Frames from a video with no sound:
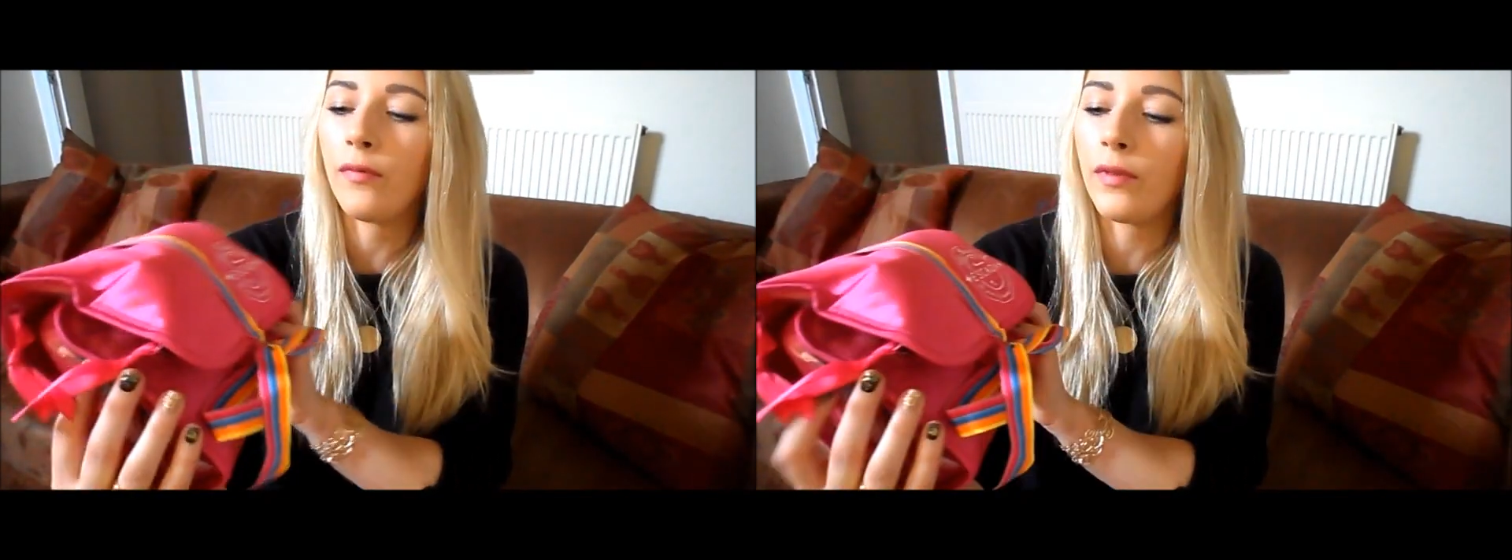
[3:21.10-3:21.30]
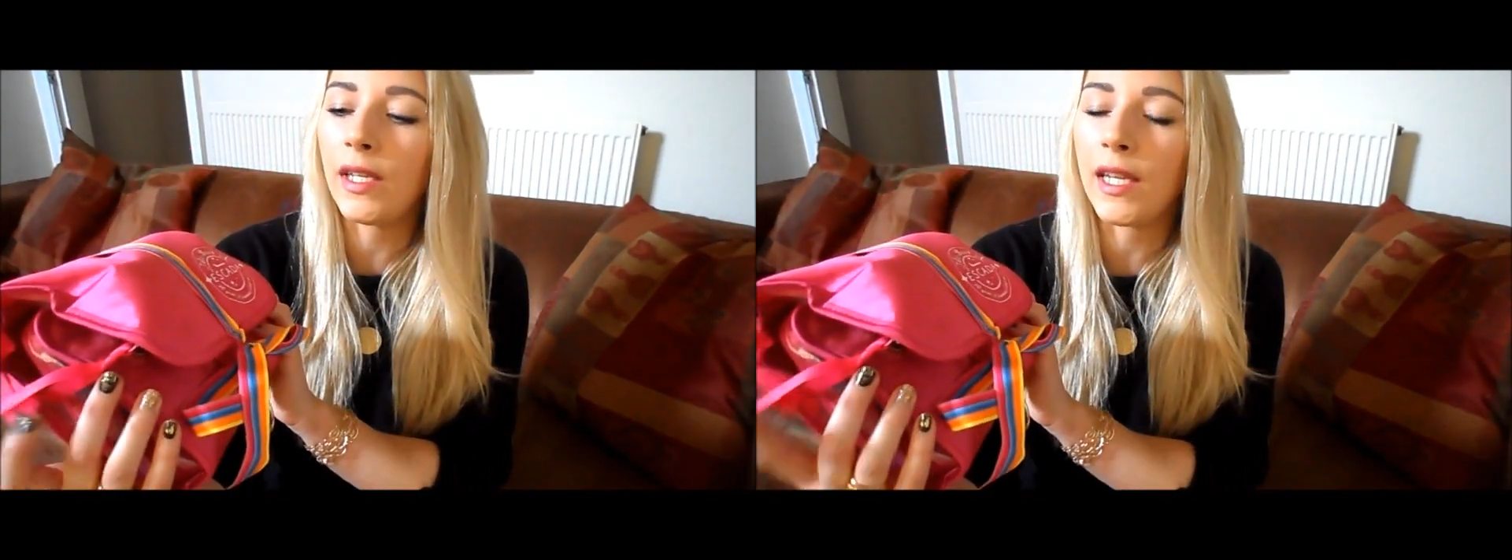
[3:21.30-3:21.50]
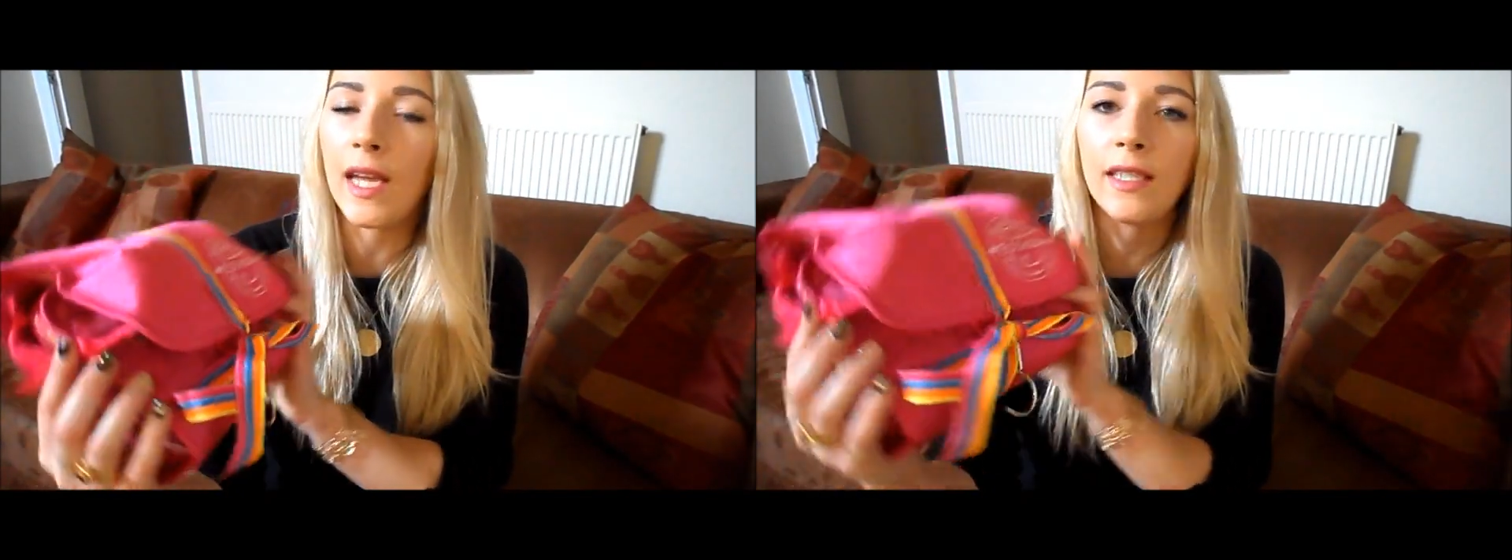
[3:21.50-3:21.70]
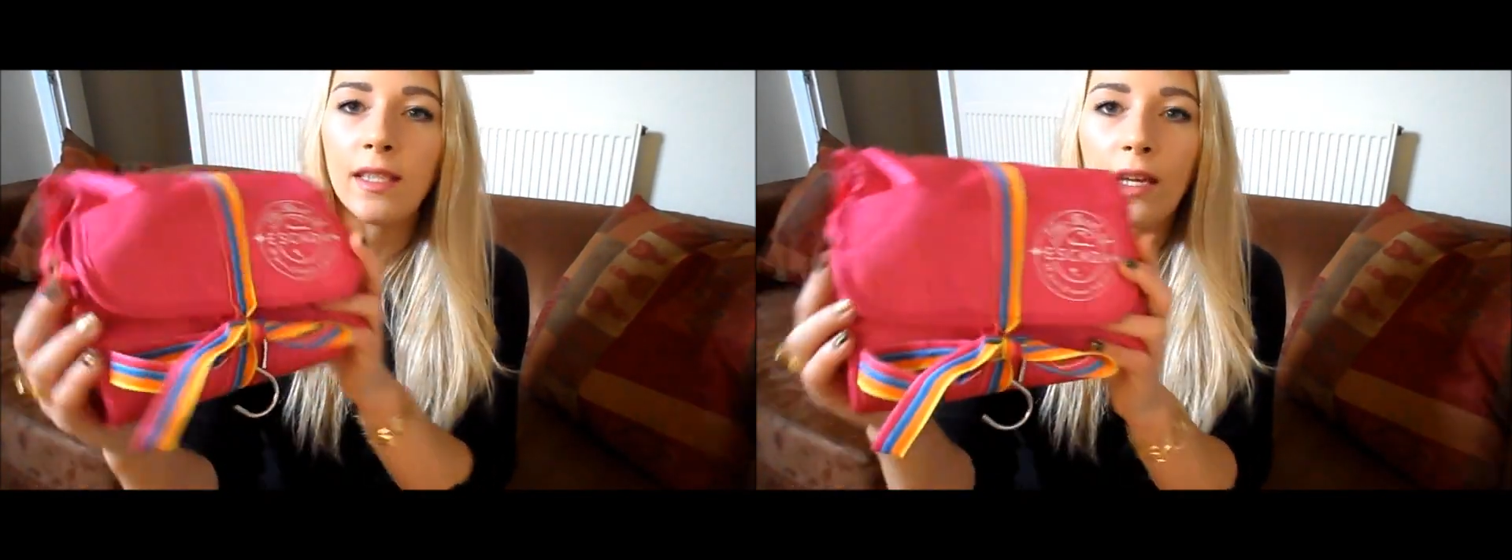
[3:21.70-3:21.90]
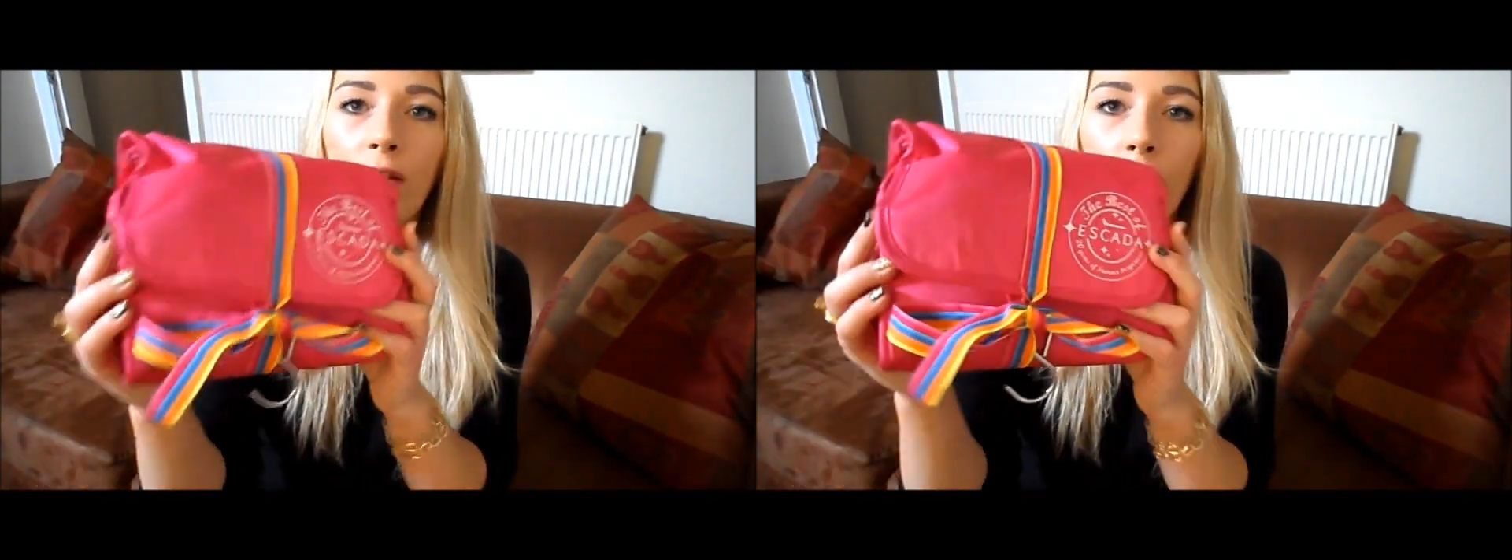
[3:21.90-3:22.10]
free case
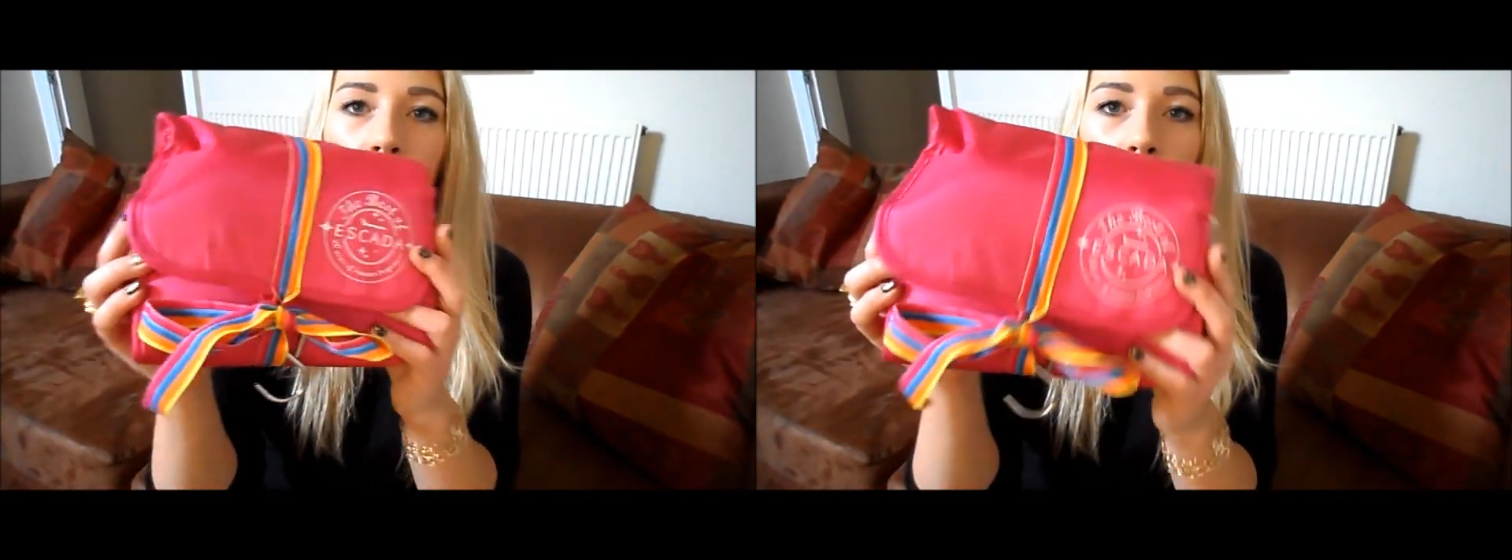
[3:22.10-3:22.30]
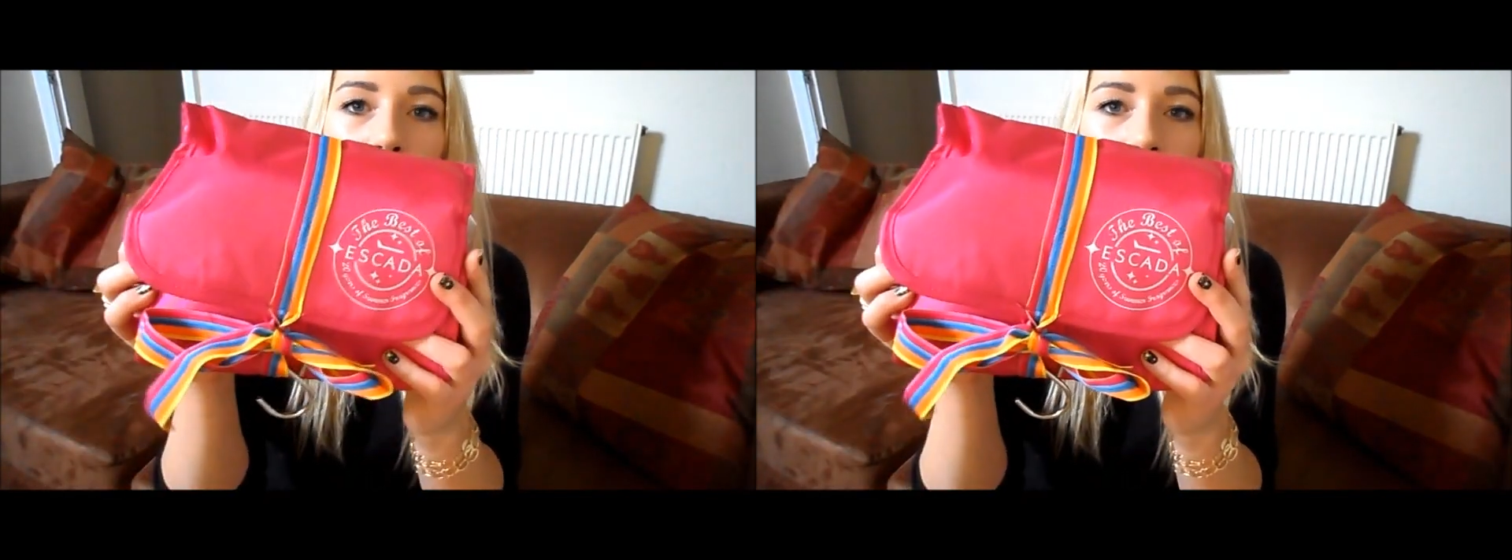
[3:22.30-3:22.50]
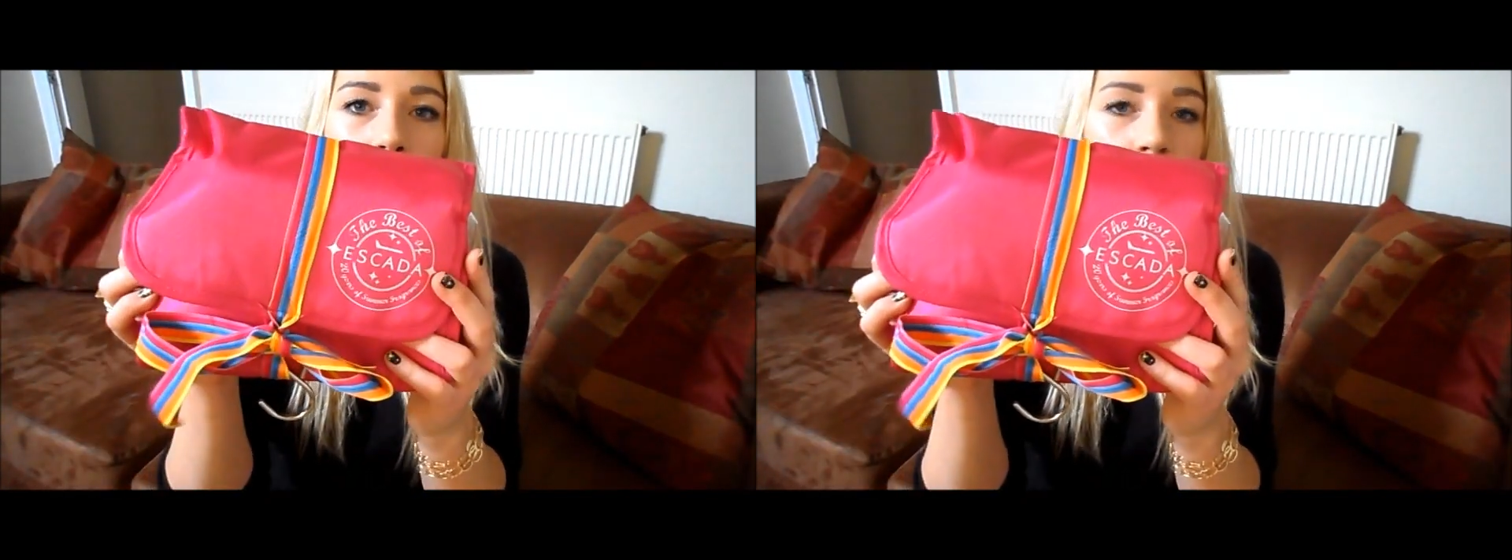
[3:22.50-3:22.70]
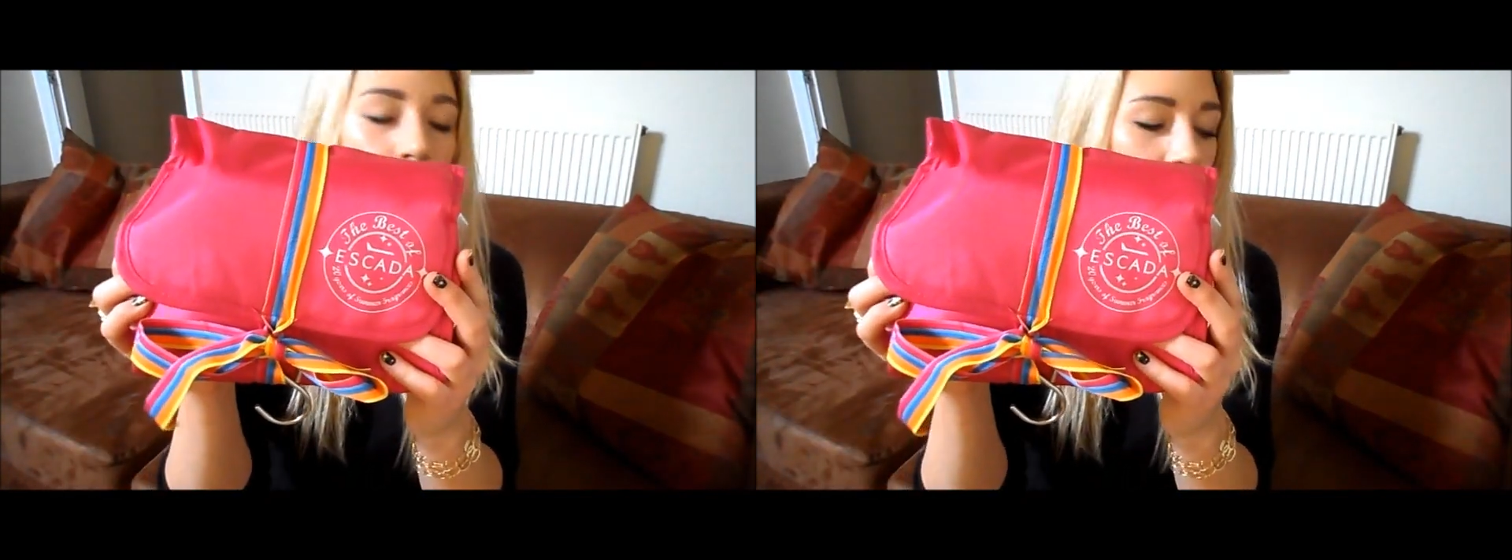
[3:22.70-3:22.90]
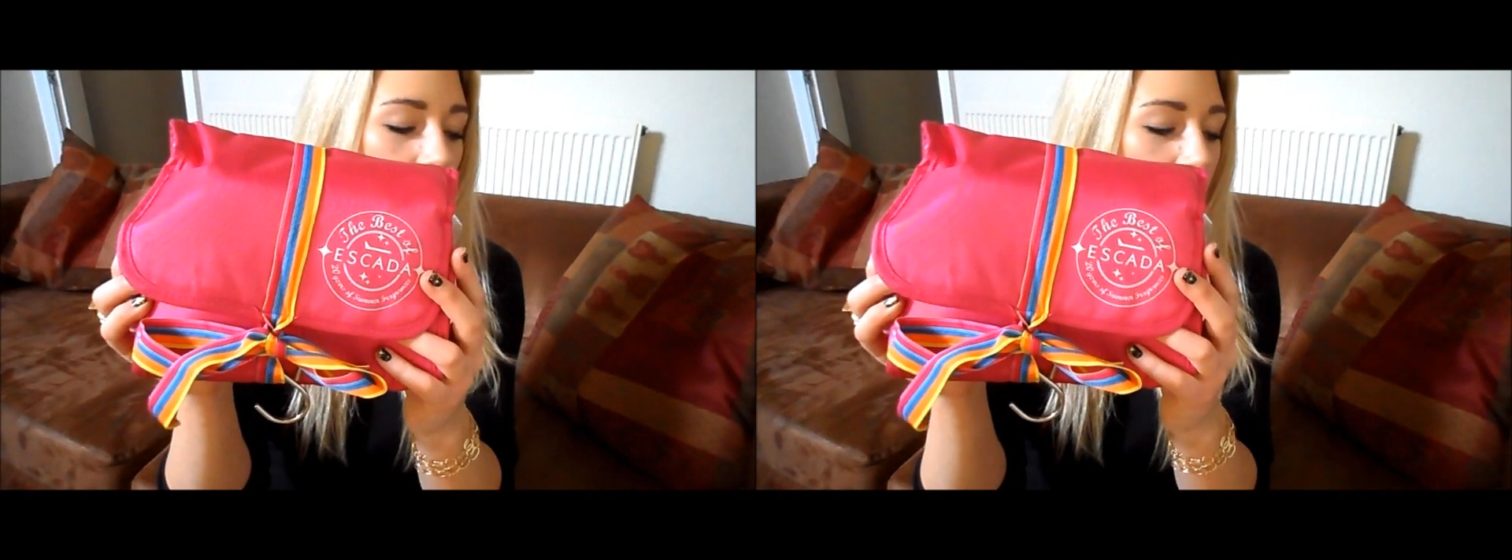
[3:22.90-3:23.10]
that I got when I bought some
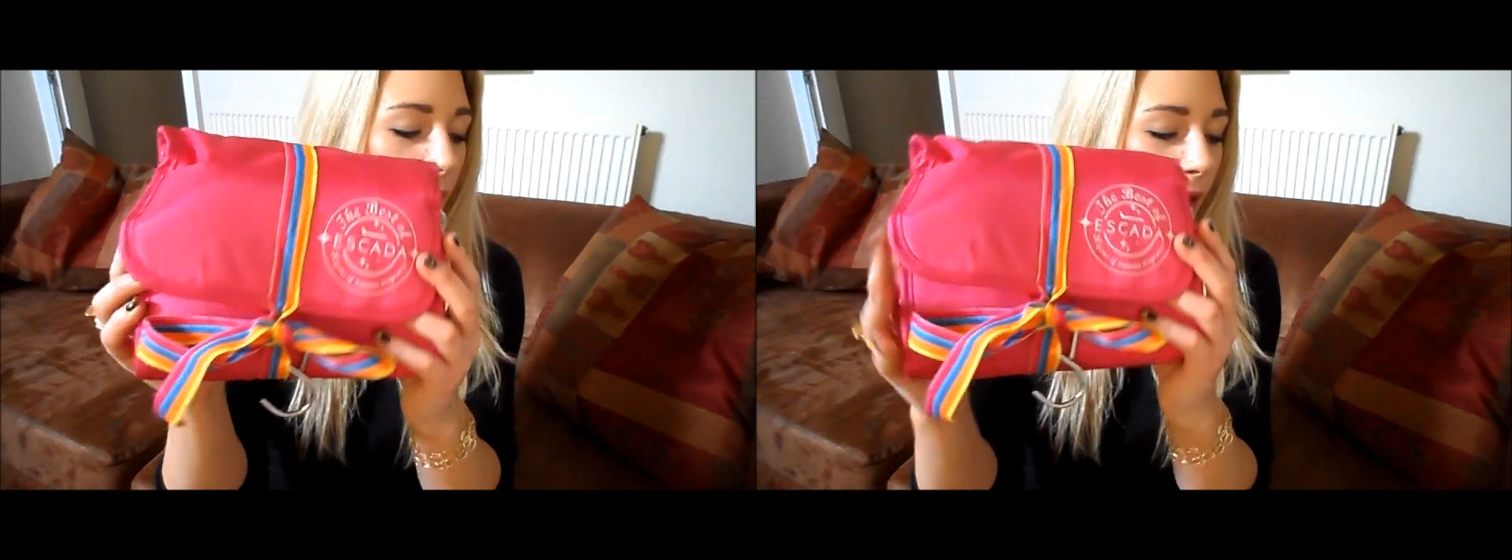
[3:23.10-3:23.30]
perfume,